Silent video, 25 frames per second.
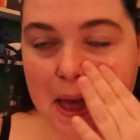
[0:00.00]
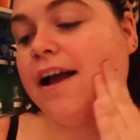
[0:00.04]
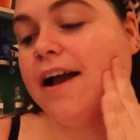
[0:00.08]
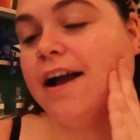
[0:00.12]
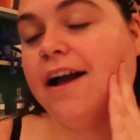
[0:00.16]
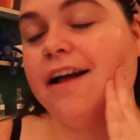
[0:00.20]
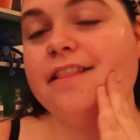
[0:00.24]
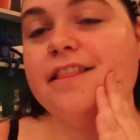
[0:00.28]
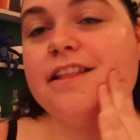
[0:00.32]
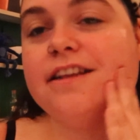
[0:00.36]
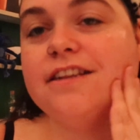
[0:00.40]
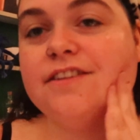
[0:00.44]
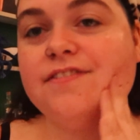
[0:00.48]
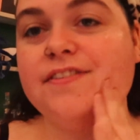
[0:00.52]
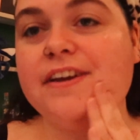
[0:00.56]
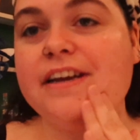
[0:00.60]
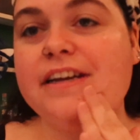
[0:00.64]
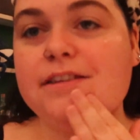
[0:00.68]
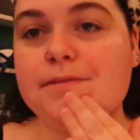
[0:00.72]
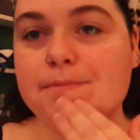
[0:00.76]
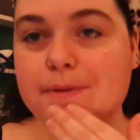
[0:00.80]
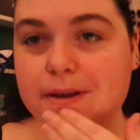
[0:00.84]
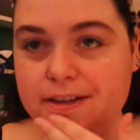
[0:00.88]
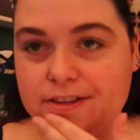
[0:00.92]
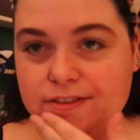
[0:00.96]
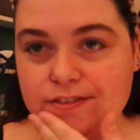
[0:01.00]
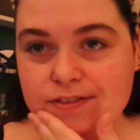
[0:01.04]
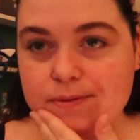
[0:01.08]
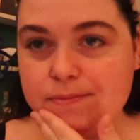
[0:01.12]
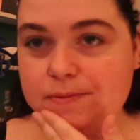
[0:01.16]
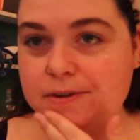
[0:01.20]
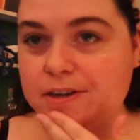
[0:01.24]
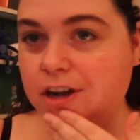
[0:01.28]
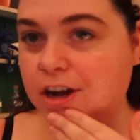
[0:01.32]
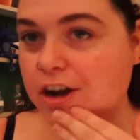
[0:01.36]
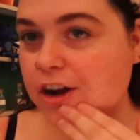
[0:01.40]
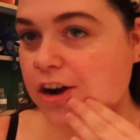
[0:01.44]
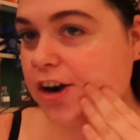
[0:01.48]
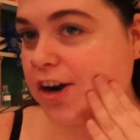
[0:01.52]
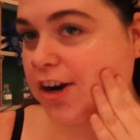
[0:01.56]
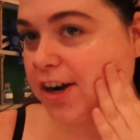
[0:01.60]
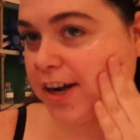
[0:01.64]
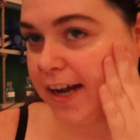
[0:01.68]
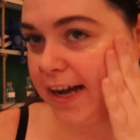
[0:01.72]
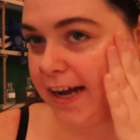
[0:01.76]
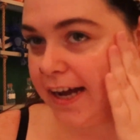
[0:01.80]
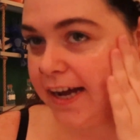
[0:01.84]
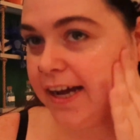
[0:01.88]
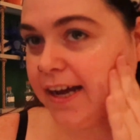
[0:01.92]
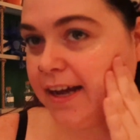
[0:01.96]
I got this face mask from
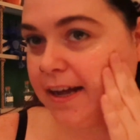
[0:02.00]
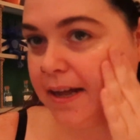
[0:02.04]
Target.